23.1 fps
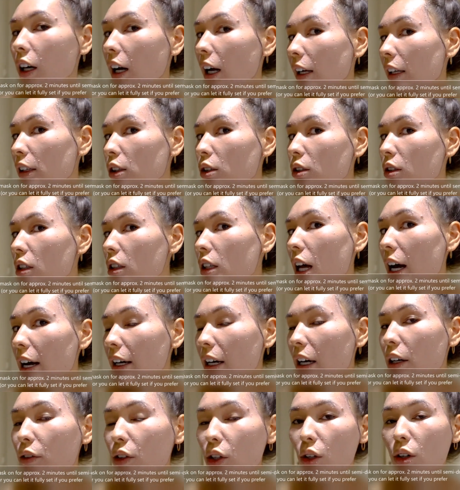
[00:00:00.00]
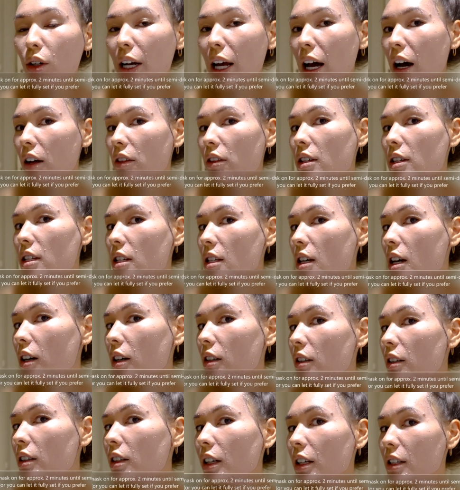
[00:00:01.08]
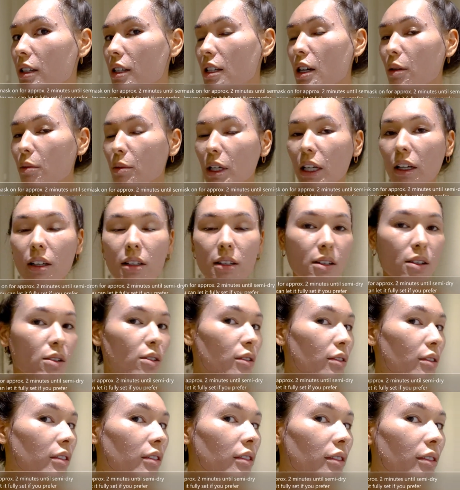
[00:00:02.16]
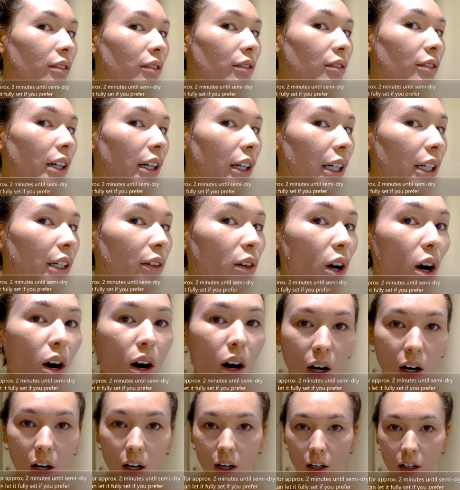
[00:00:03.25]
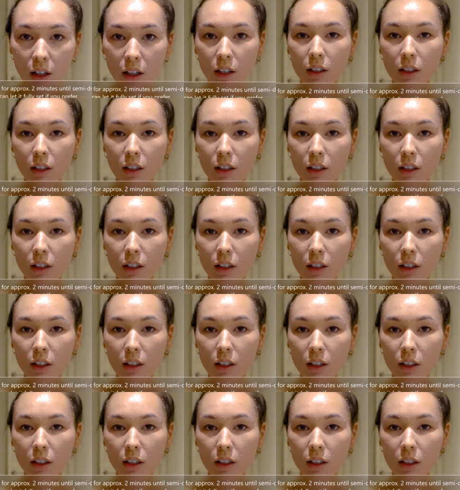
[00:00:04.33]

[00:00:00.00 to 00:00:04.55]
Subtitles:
I look like I've gone out in the sun and something has gone very wrong.